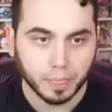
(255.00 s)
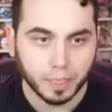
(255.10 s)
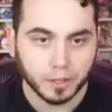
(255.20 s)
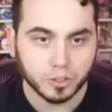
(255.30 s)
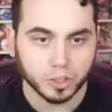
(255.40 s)

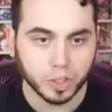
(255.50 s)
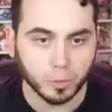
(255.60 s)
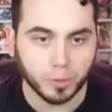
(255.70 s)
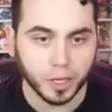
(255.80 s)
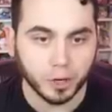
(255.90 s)
There's a
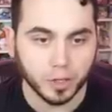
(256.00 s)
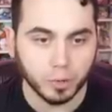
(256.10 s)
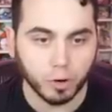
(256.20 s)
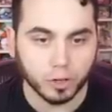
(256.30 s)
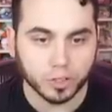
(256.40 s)
Sharpedo in the
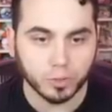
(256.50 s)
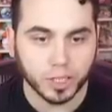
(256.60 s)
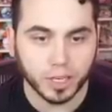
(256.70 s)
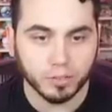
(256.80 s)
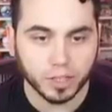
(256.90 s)
water, so we
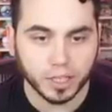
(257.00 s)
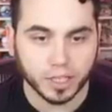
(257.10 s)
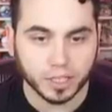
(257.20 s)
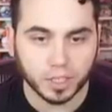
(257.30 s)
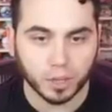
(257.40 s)
can't really
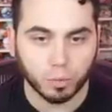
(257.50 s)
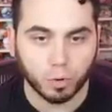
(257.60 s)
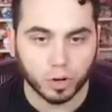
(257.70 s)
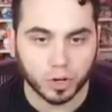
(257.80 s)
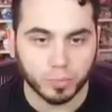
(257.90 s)
get to the
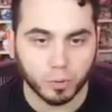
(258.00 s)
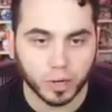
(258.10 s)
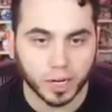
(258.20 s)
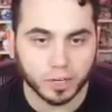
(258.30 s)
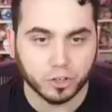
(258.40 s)
water, but what
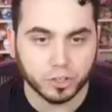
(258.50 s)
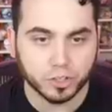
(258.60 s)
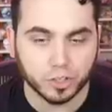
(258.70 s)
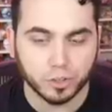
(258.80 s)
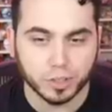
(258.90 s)
I could
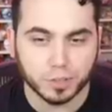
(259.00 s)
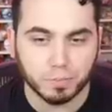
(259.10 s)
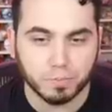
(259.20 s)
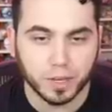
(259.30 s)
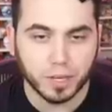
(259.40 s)
do is
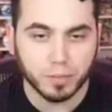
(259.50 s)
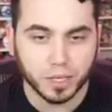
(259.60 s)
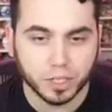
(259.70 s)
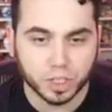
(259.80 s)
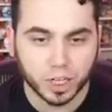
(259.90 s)
maybe
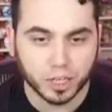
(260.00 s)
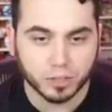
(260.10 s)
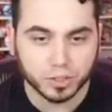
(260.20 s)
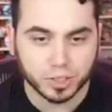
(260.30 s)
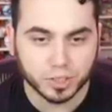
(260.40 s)
get a
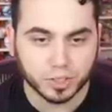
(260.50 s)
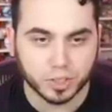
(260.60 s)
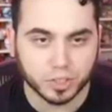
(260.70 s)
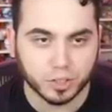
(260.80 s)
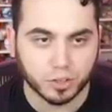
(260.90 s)
Shellos. This is
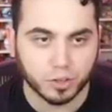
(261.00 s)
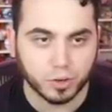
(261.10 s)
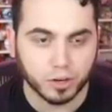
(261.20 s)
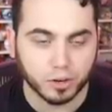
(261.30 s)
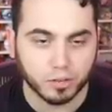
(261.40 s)
considered a new
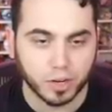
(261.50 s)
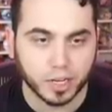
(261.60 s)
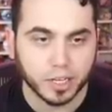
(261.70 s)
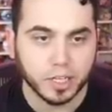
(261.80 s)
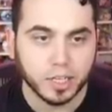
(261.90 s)
area,
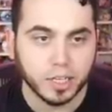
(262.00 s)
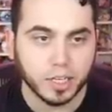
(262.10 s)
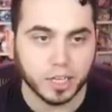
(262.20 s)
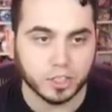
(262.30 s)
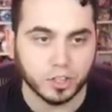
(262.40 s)
right?
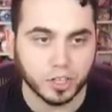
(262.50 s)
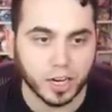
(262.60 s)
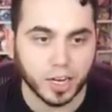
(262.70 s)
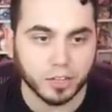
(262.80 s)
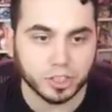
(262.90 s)
Yeah, so the
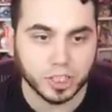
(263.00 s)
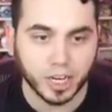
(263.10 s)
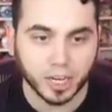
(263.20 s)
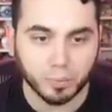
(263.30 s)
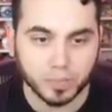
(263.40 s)
Kaiosea,
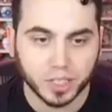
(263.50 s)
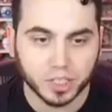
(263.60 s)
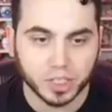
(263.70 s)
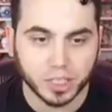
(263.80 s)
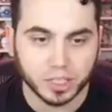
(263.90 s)
I could
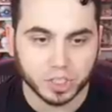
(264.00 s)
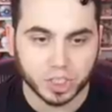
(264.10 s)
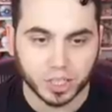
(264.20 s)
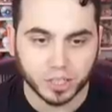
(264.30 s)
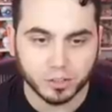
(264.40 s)
potentially get the
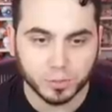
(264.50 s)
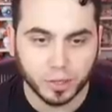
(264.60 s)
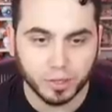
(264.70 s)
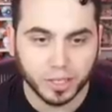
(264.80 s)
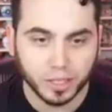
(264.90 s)
Shellos,
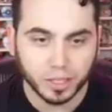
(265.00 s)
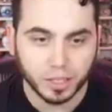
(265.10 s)
maybe?